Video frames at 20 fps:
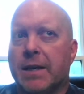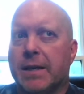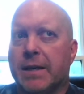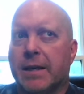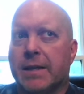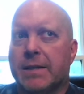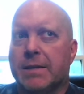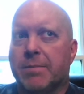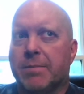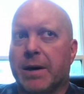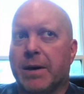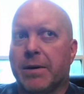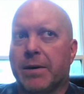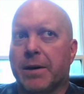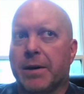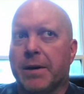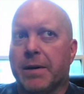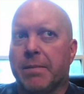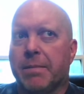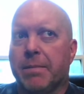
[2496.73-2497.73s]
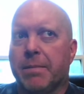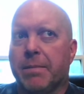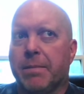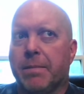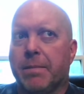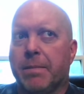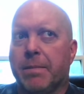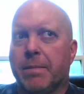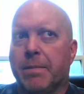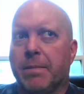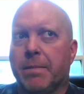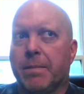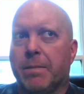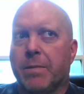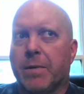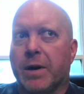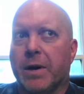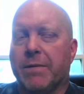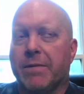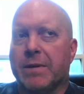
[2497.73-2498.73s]
I think that's about it,
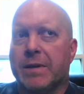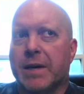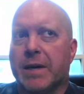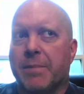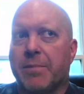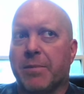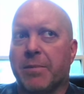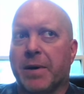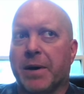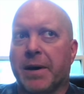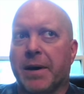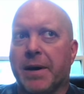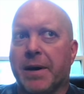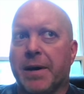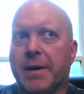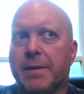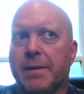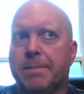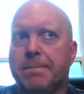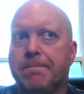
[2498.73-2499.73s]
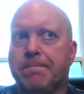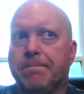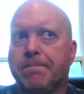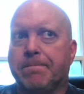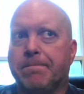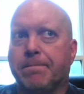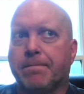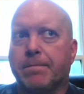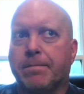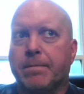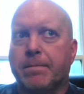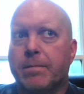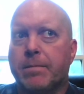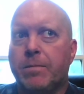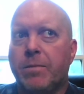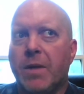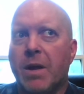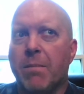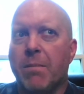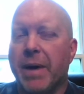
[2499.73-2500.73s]
right off the top of my head.
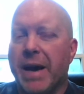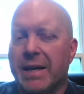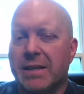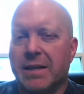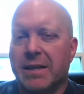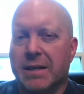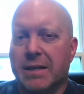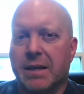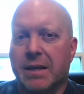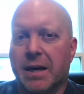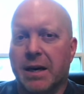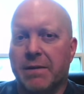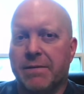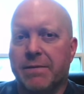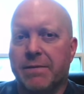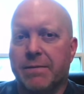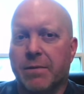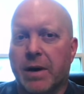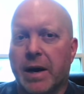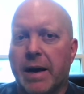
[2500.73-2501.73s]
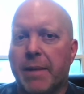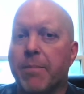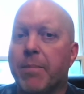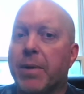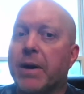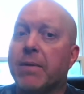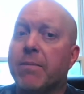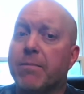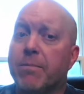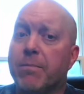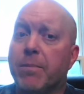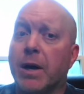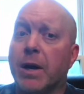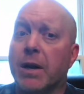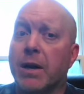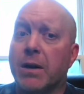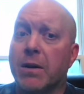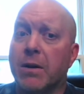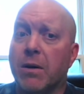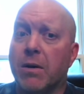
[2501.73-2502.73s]
Basic stuff, right? But
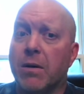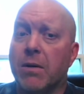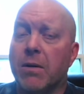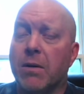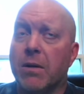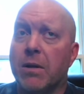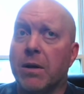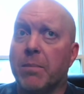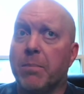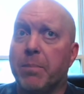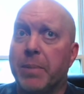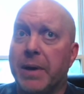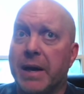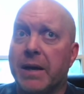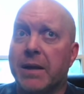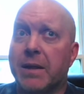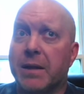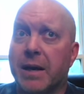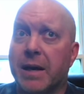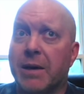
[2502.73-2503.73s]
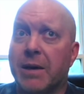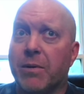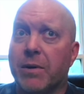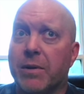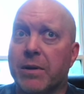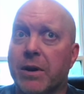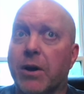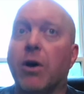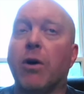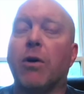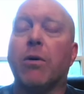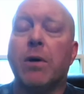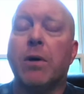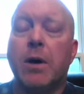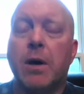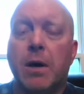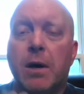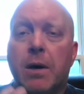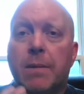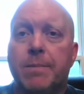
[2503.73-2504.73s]
but a big thing with it.
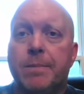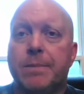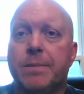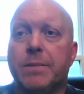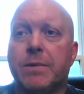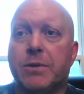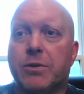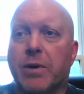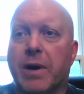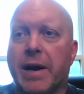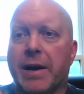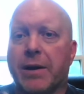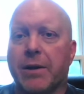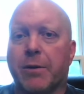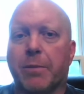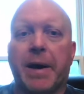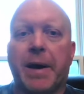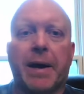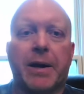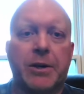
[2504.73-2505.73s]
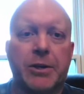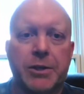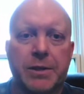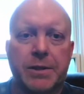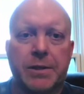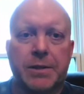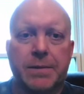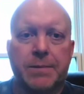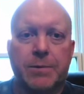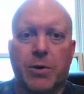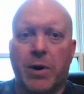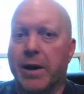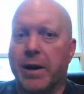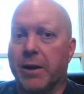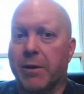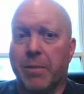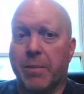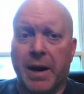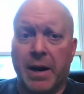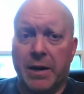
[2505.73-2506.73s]
Oh, triangular bandages.
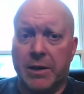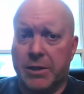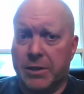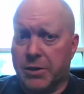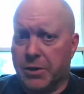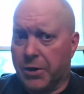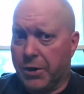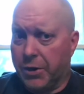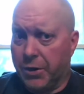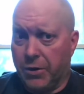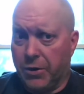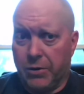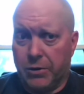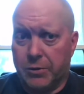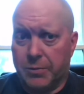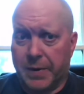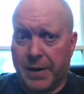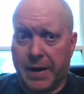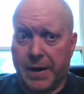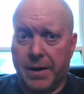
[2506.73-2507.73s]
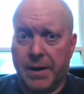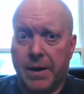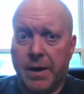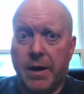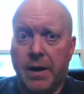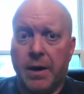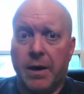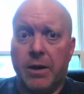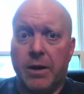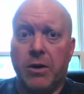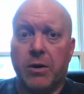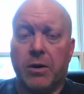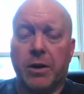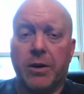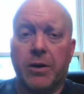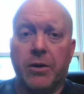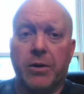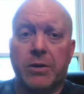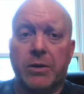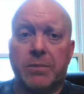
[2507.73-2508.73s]
Triangular bandages are huge, man.
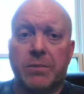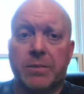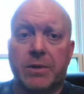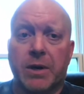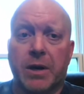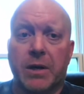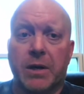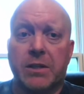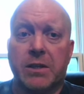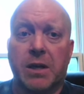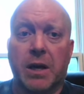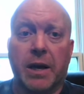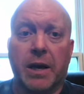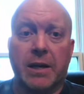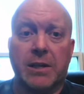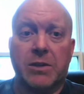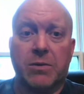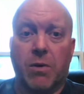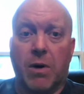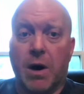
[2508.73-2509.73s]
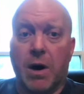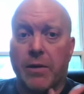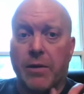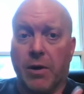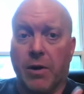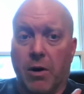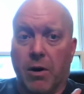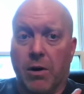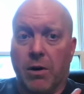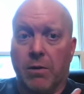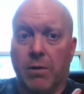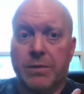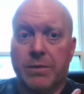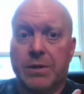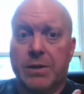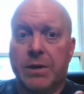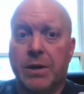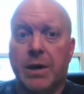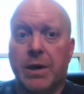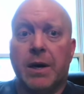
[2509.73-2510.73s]
You can use them to sling and swath
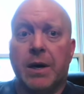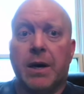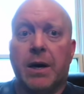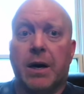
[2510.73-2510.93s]
arms.